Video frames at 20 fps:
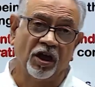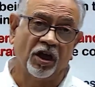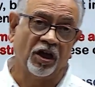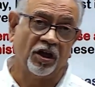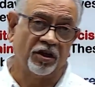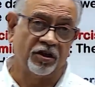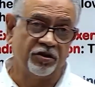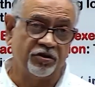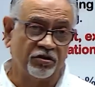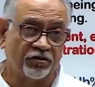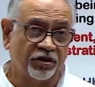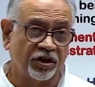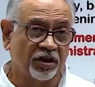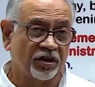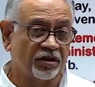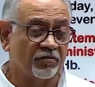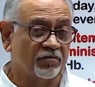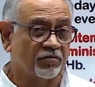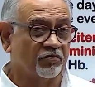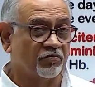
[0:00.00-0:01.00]
during
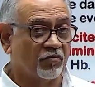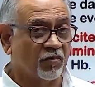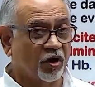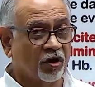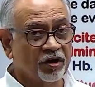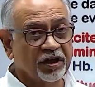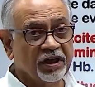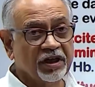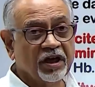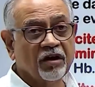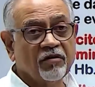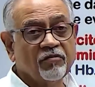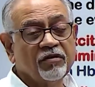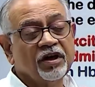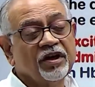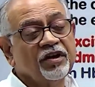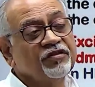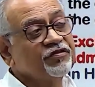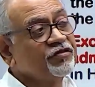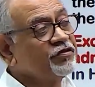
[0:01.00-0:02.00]
morning
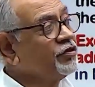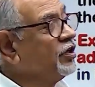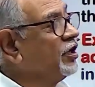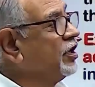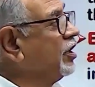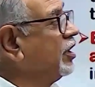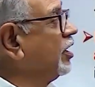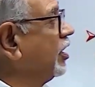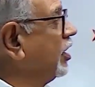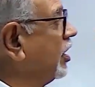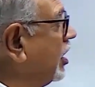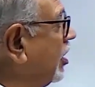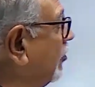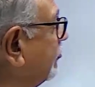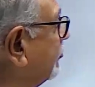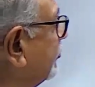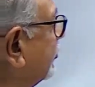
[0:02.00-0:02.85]
hours after